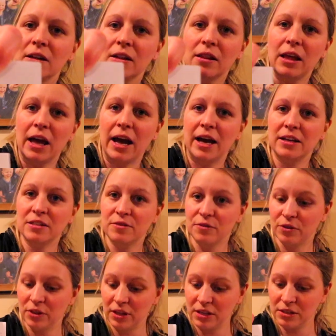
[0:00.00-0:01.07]
They asked for
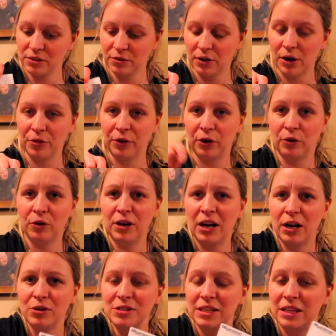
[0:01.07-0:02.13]
these around their
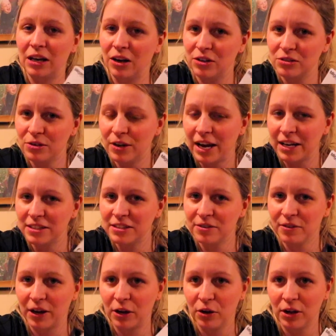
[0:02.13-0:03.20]
greenhouse and they also asked
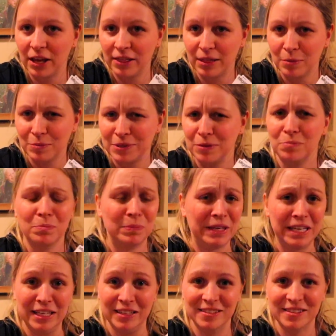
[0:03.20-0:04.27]
if I could get them some
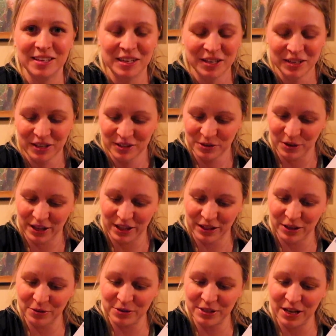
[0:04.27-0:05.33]
peas. So I thought
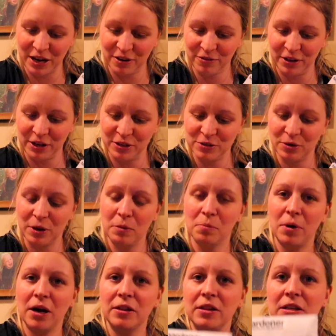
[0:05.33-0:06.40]
that was kind of funny. So I bought